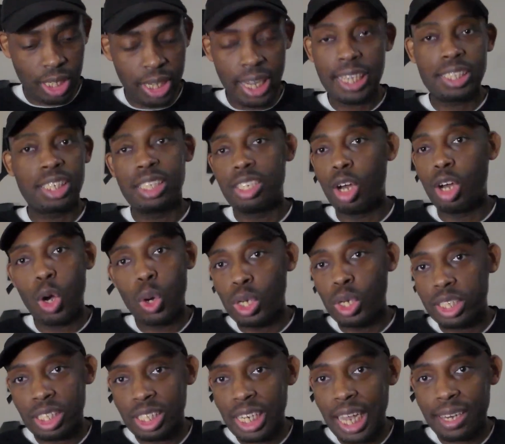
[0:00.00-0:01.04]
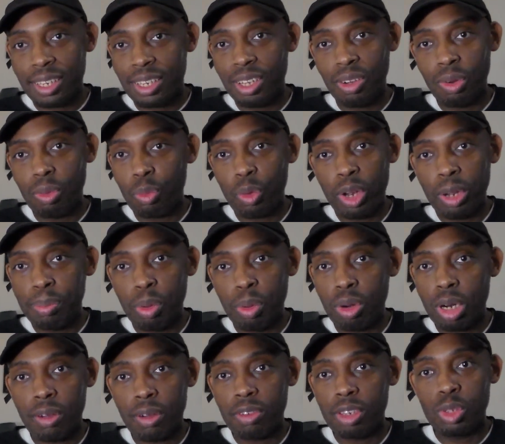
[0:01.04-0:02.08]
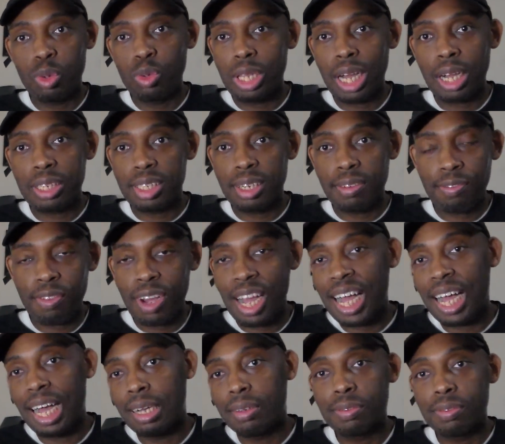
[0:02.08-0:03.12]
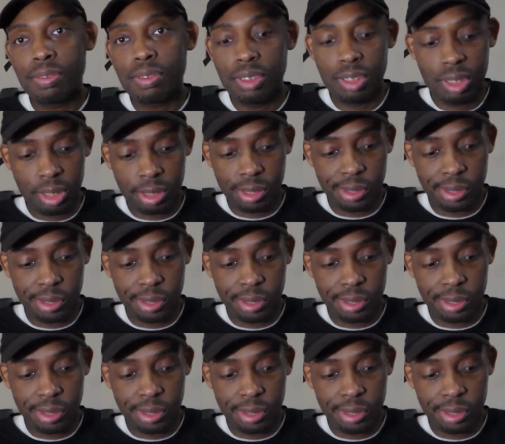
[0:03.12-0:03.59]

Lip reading: And yes, no, this is not the reboot of the 2005, you